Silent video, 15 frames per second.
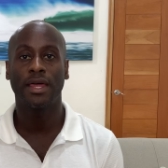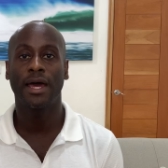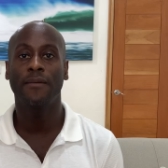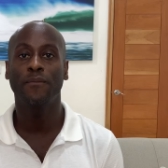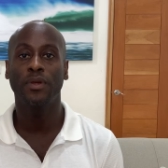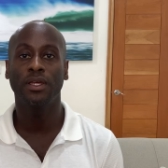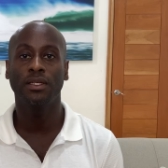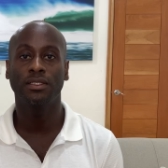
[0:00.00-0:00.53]

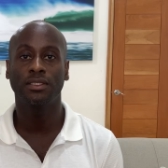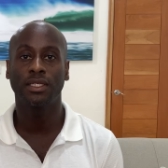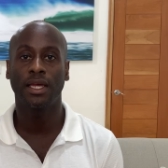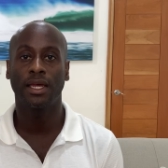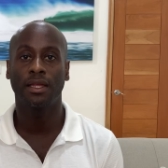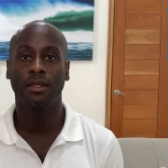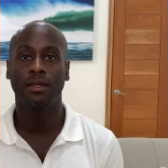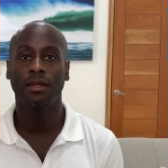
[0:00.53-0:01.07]
That being
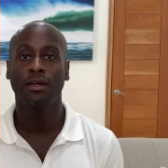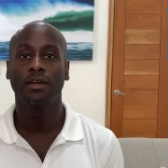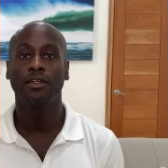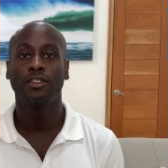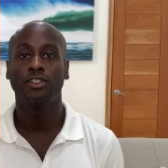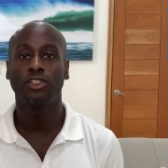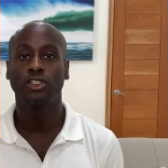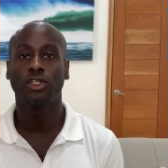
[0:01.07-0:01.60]
said,
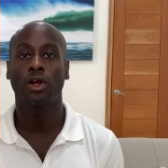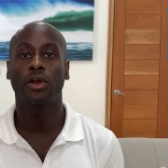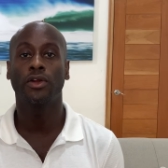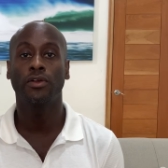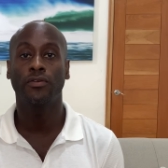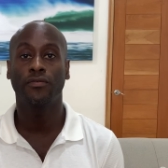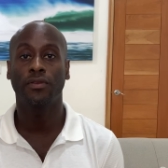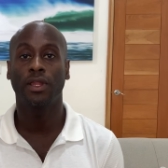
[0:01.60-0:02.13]

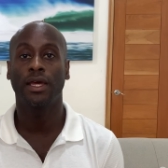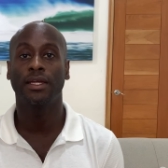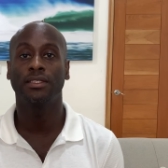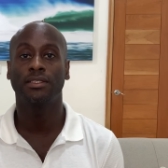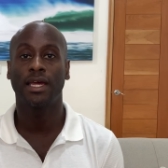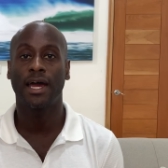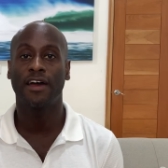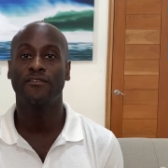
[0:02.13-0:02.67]
chartered
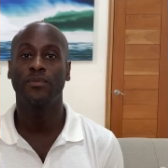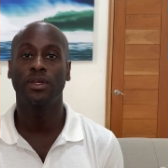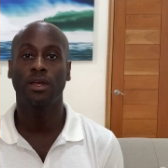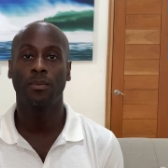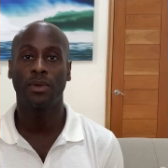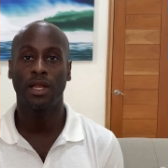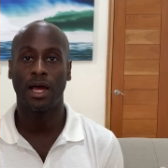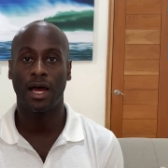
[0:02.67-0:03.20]
flights have
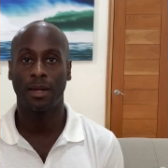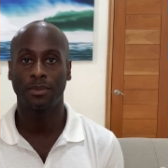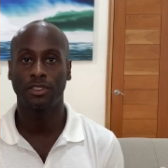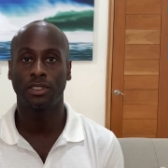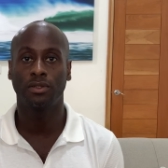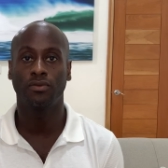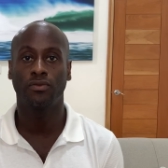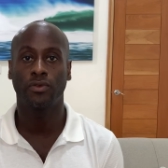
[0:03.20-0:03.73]
become an
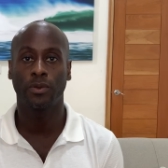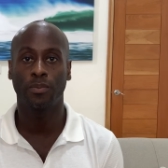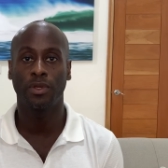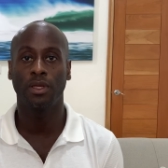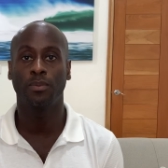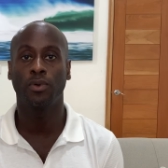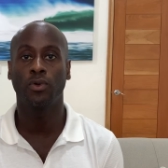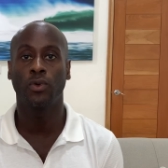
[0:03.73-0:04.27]
option for
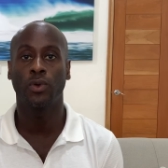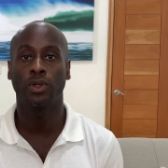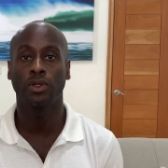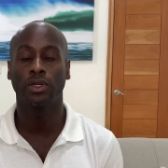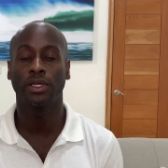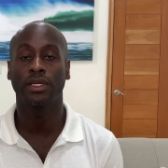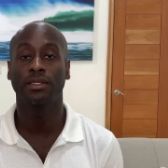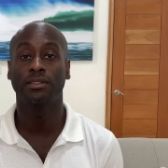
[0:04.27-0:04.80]
people who are
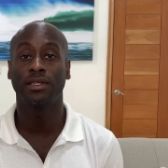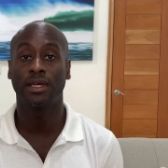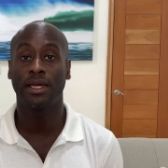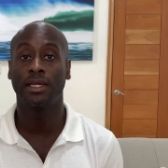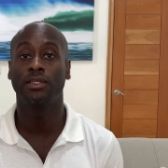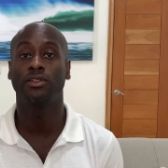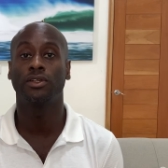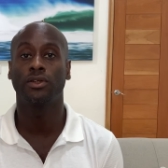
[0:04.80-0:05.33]
looking to
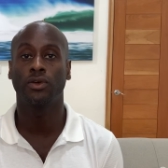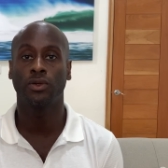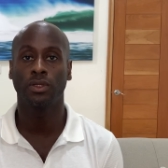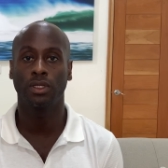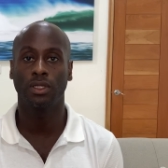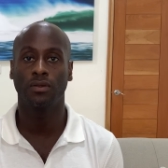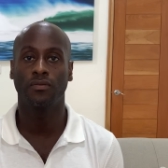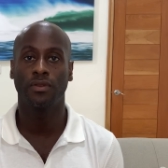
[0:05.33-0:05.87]
enter or
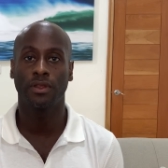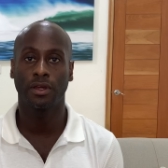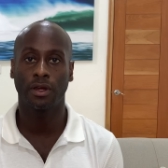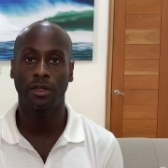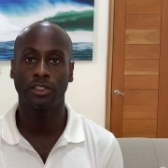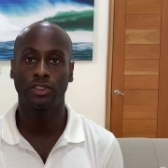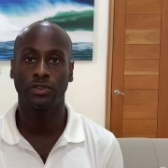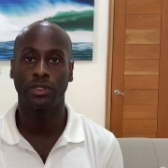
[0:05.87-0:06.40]
leave the
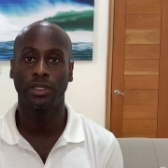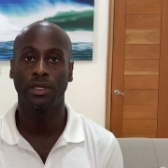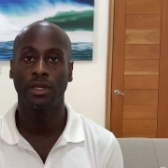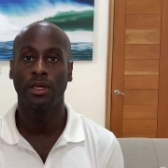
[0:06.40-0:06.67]
country.